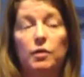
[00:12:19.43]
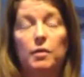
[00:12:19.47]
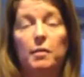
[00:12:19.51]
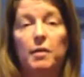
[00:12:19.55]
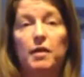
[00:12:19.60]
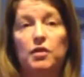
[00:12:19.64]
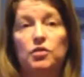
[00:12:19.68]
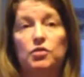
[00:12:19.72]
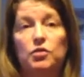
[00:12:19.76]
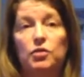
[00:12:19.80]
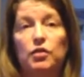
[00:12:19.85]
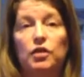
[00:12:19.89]
to
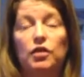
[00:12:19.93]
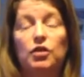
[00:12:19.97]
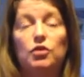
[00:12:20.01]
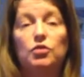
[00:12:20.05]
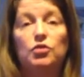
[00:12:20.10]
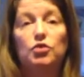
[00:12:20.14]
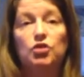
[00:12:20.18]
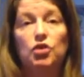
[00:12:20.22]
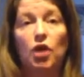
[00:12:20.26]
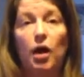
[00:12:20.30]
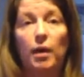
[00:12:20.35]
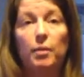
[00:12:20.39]
make sure that you
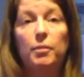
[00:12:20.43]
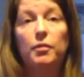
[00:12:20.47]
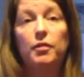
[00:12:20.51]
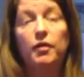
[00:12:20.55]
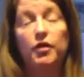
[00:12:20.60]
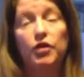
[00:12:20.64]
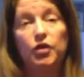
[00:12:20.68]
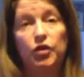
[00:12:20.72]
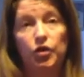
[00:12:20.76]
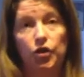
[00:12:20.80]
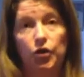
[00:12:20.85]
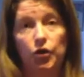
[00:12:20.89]
shop the
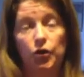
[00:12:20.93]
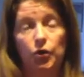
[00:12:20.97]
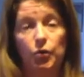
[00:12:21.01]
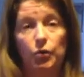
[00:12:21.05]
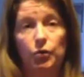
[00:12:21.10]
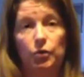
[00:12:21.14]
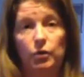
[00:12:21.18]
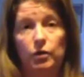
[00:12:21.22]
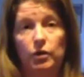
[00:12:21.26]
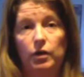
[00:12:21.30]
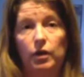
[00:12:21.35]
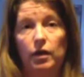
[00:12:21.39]

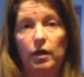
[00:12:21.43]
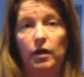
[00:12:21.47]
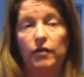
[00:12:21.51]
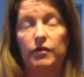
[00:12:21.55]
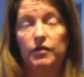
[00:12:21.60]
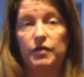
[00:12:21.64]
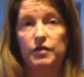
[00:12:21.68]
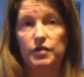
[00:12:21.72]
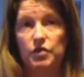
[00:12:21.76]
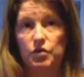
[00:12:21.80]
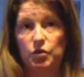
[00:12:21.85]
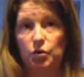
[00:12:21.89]
U of
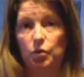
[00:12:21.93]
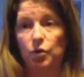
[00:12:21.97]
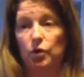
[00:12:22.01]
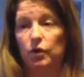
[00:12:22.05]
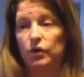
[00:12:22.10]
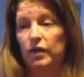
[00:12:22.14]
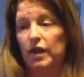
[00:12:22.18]
the store.